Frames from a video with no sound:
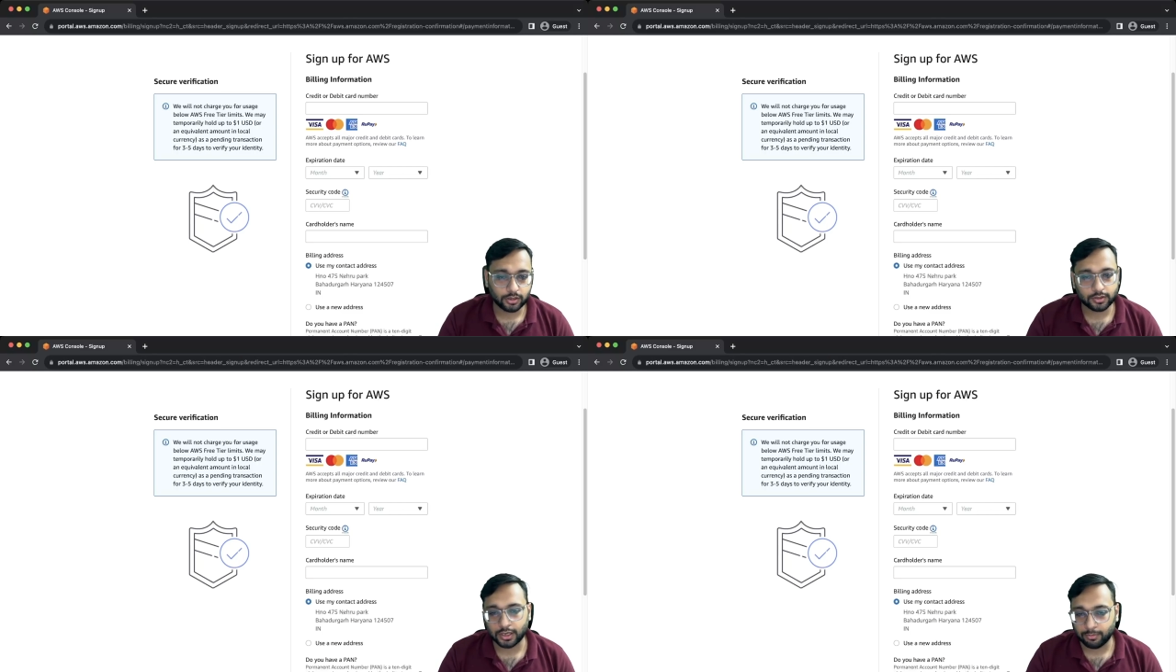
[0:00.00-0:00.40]

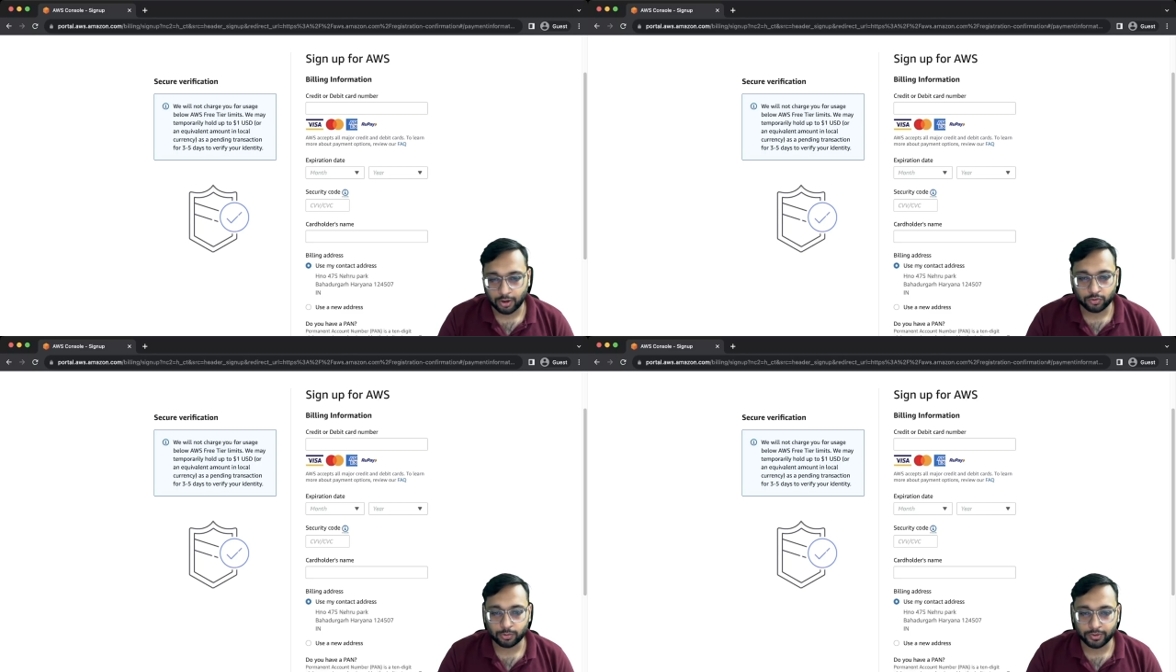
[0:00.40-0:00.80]
the
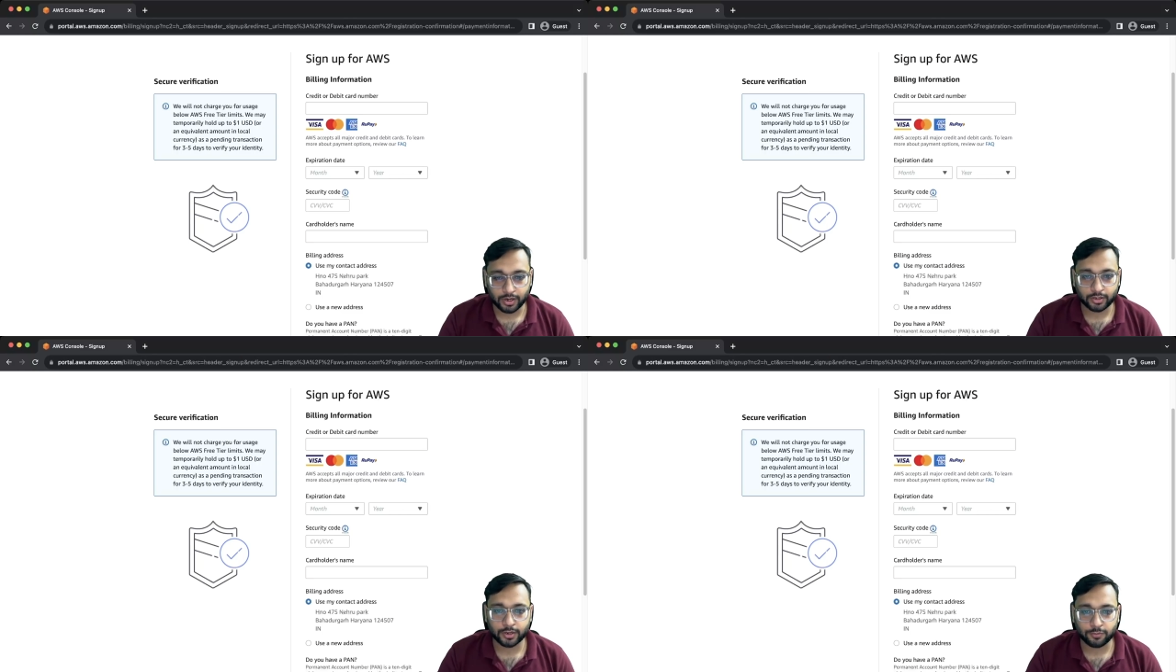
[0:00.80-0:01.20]
amount will be
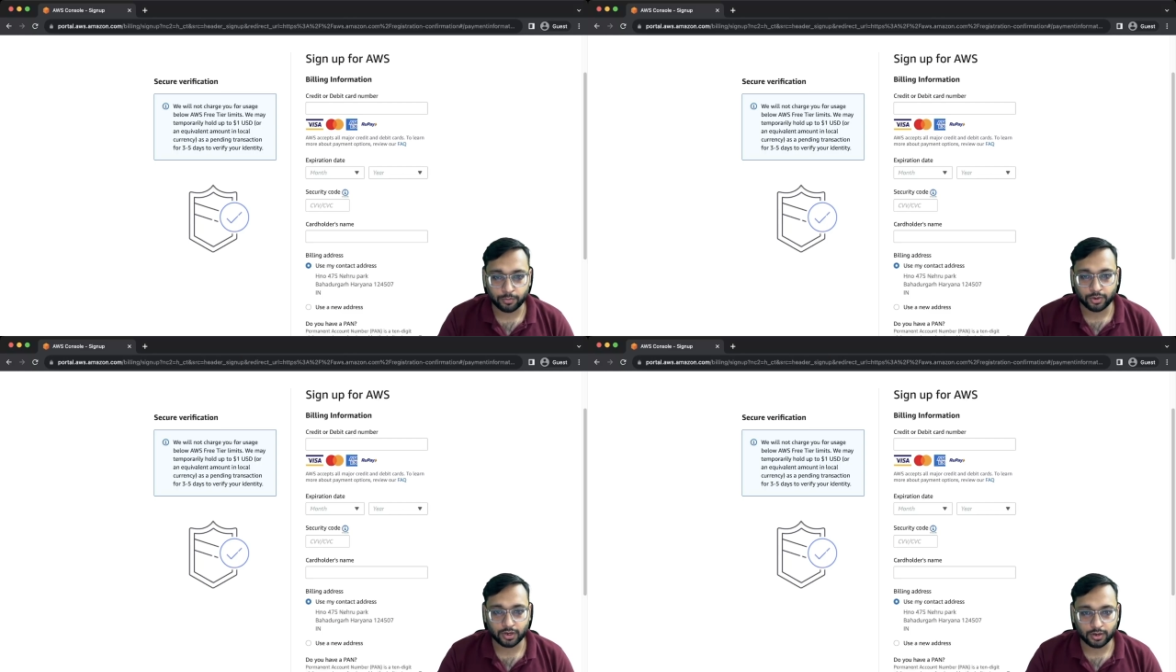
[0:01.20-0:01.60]
deducted from
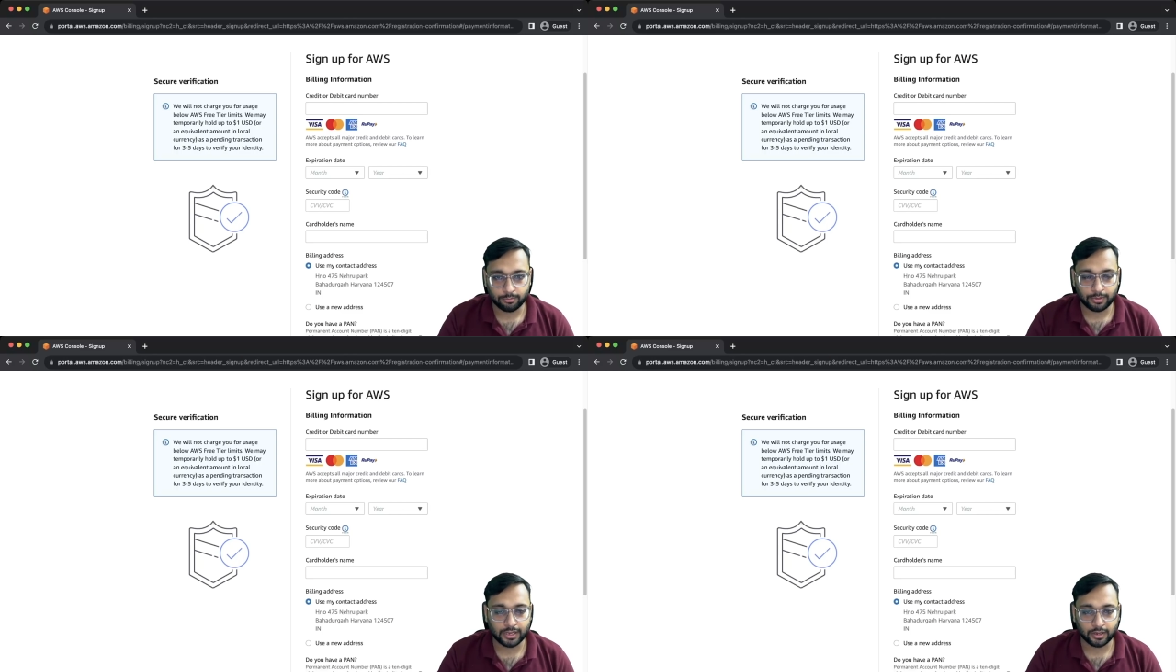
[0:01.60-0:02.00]
your
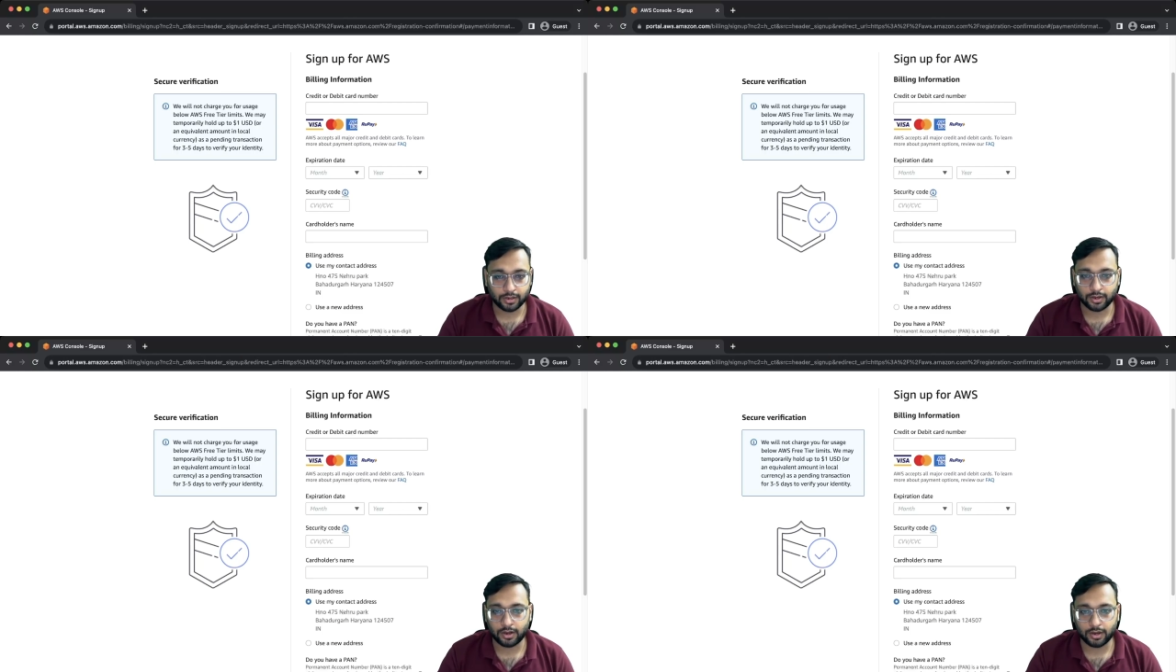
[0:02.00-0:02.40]
billing
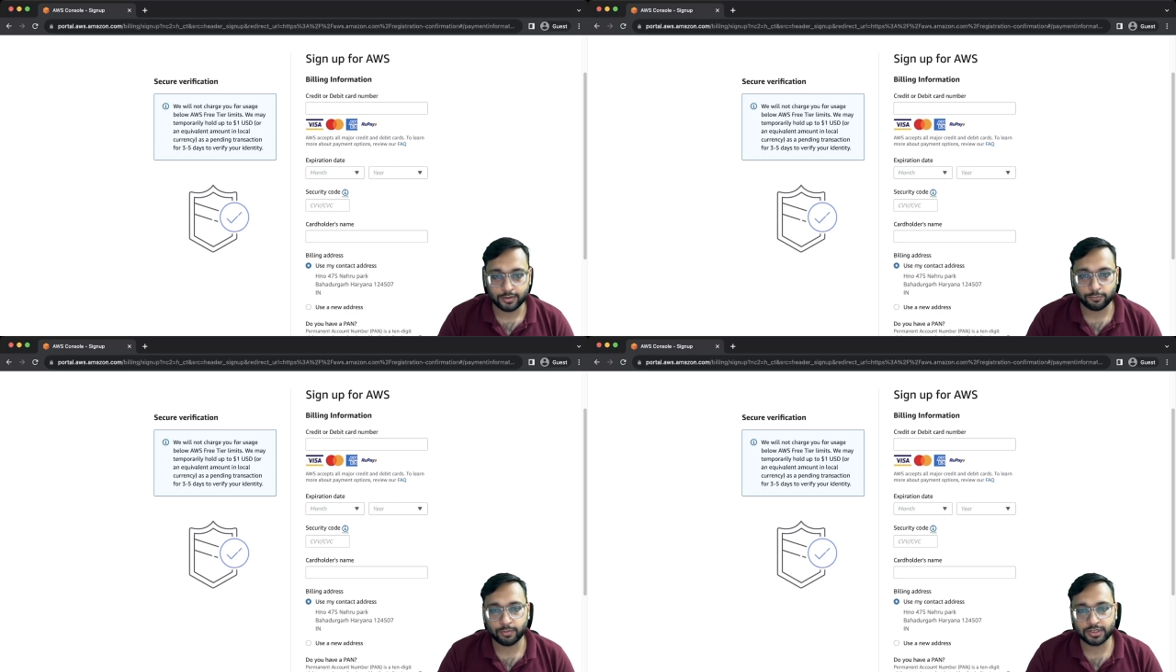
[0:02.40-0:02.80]

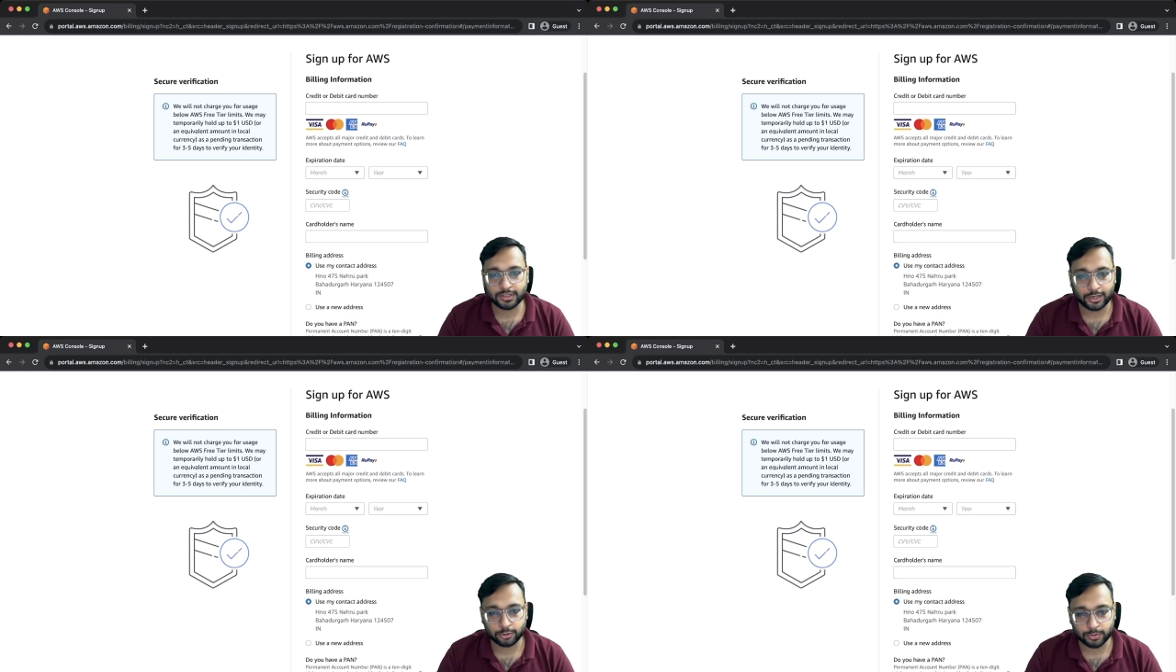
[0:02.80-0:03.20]
information
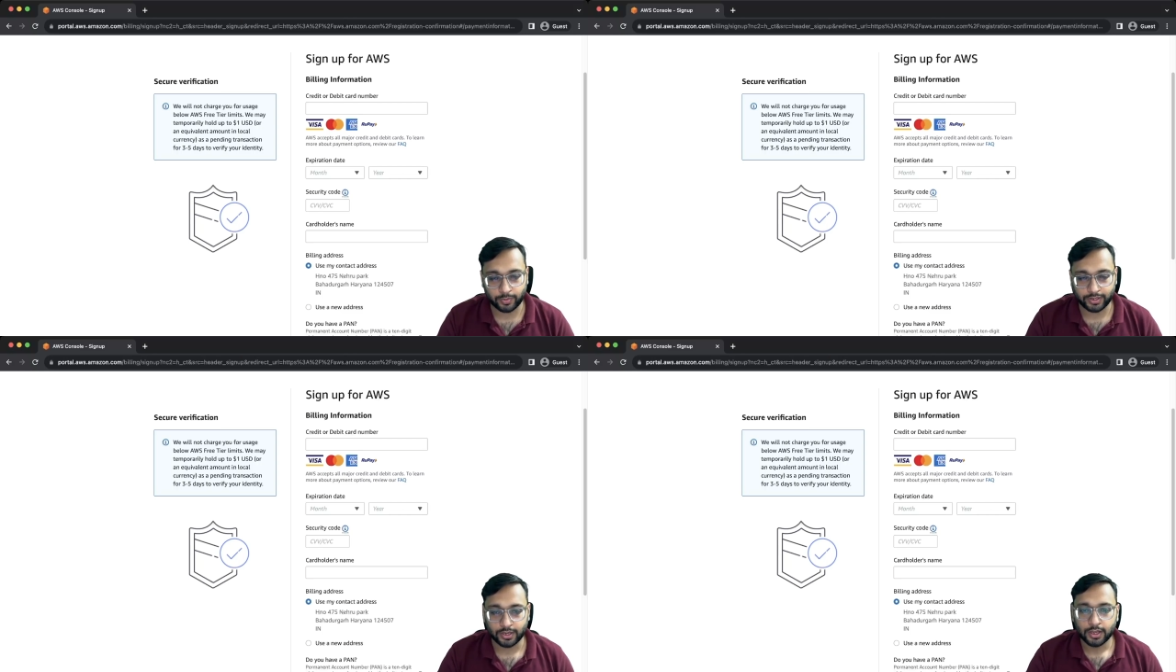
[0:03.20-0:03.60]
that you provide.